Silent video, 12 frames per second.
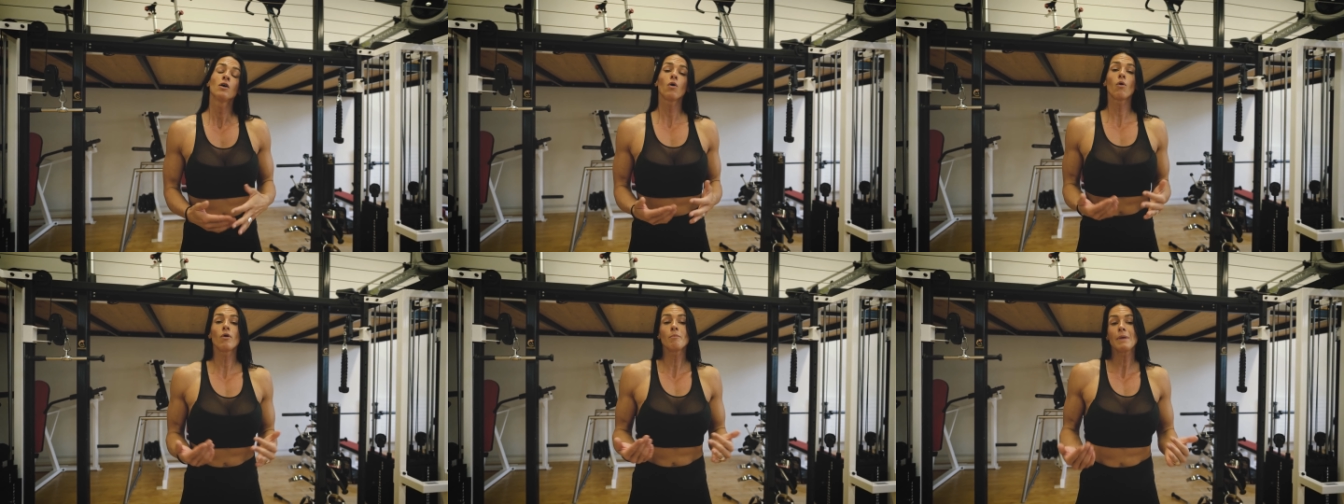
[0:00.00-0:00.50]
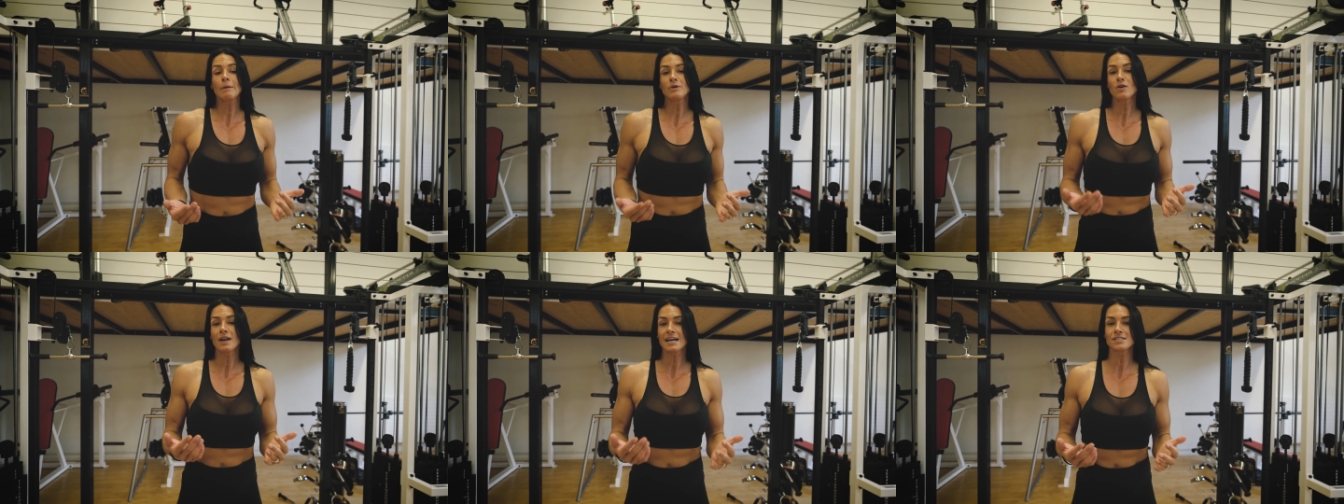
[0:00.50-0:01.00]
or maybe
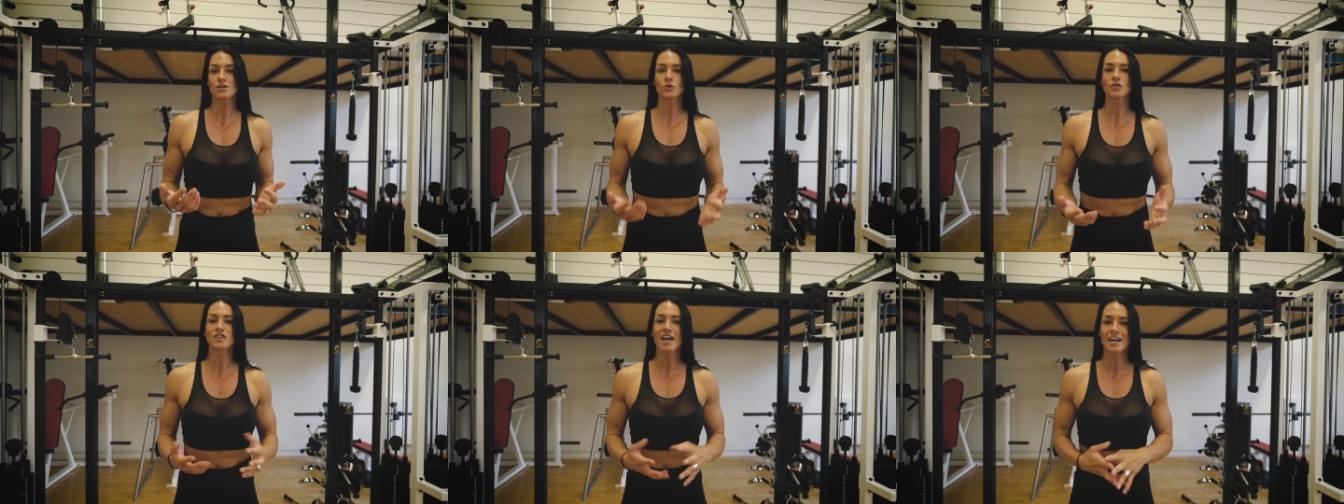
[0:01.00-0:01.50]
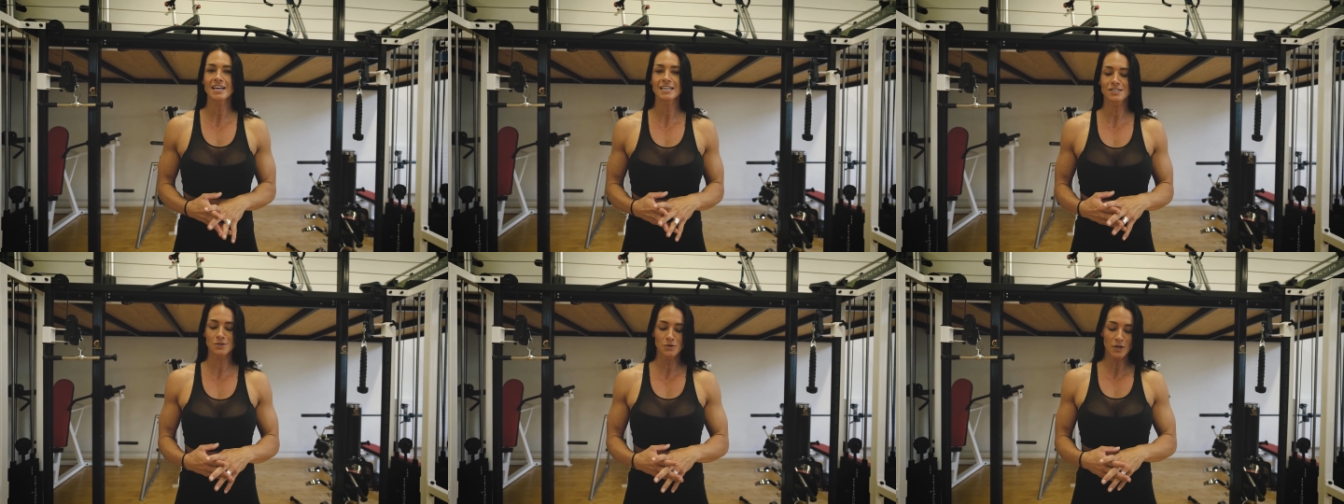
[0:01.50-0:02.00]
your legs are not there
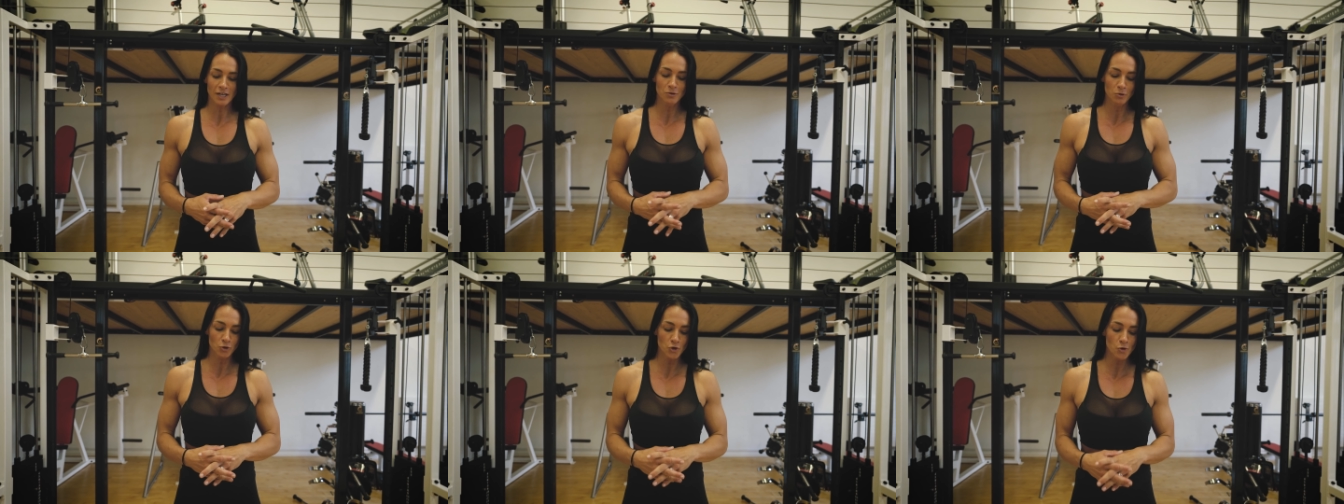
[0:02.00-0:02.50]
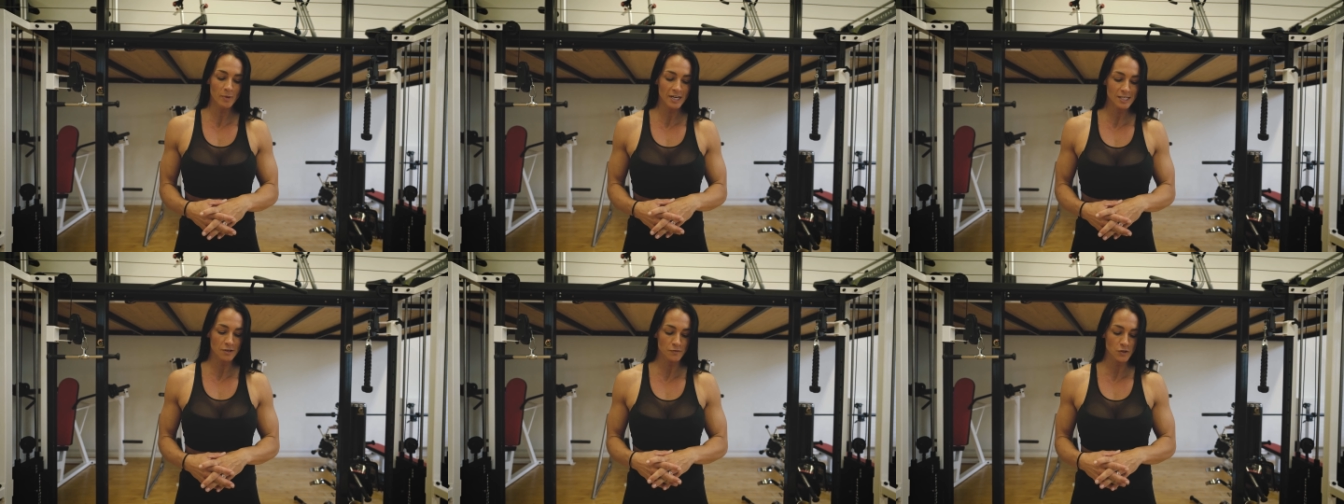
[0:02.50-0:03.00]
yet, so you can do 2
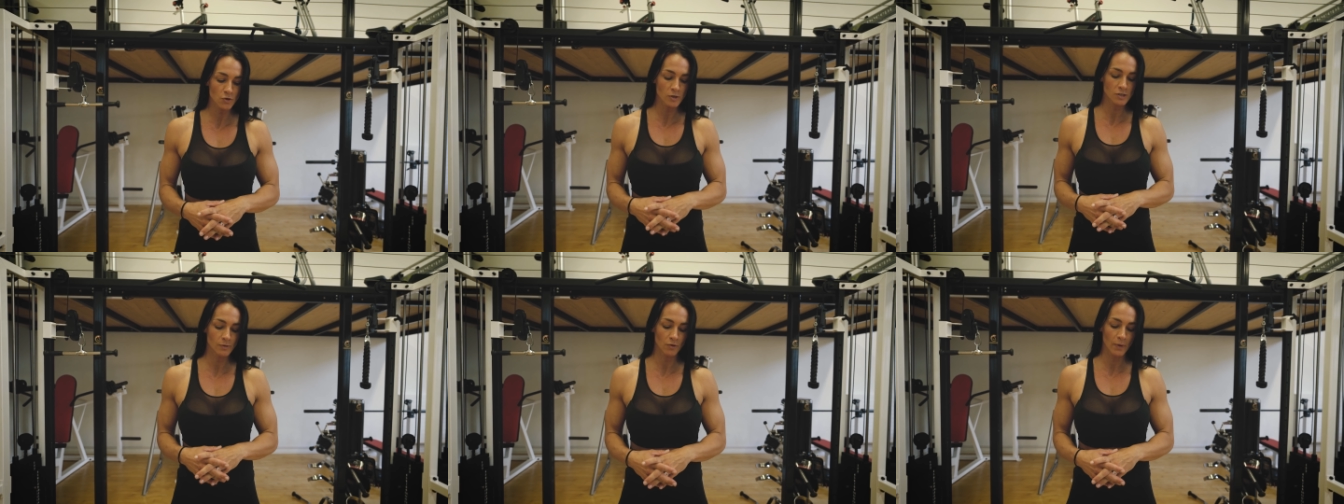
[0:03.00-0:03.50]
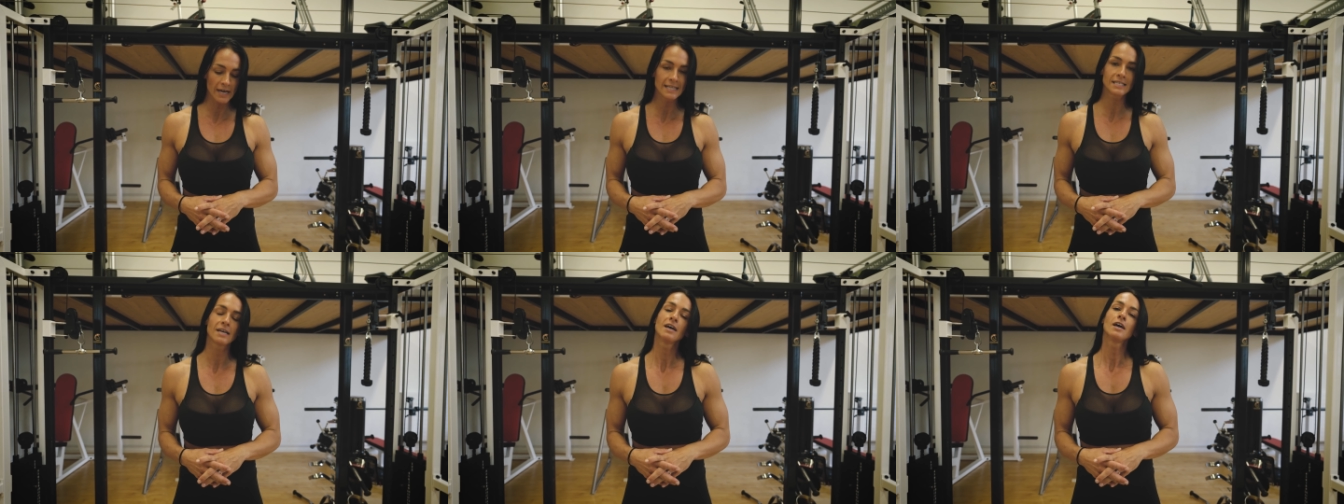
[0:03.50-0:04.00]
minutes of squats with weight,